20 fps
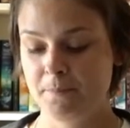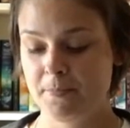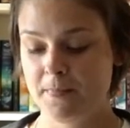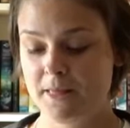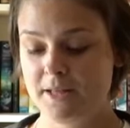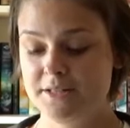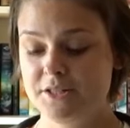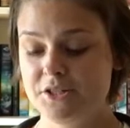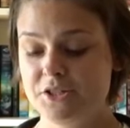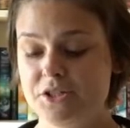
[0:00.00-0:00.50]

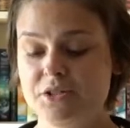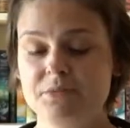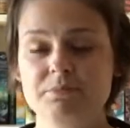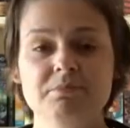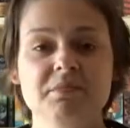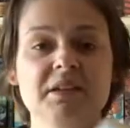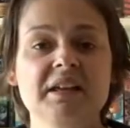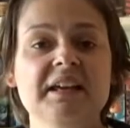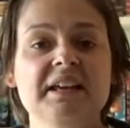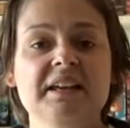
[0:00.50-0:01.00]
It just,
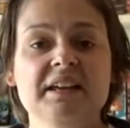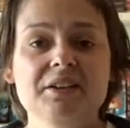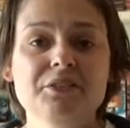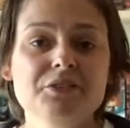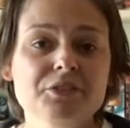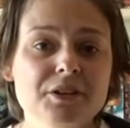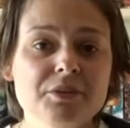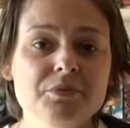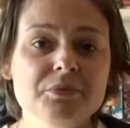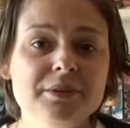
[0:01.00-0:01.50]
it
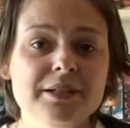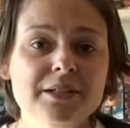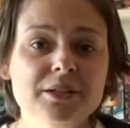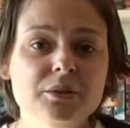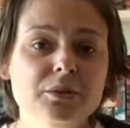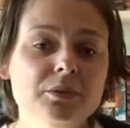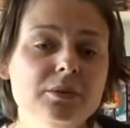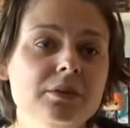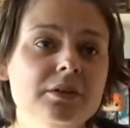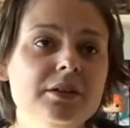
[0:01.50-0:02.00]
sounds really
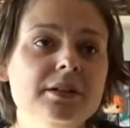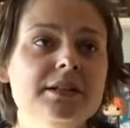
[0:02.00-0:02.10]
cool,